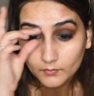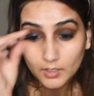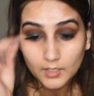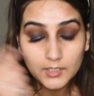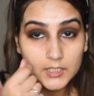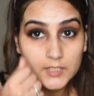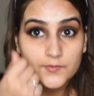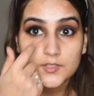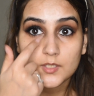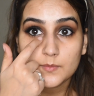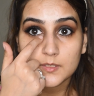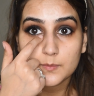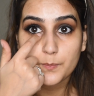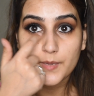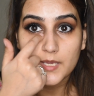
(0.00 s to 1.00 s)
And leave some
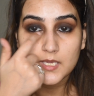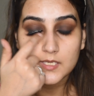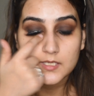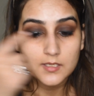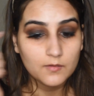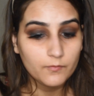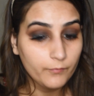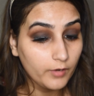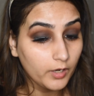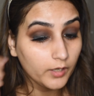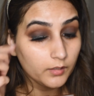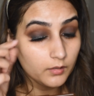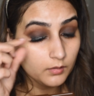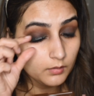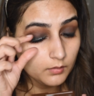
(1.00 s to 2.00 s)
space in
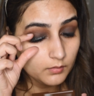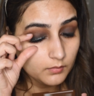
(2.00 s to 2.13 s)
front.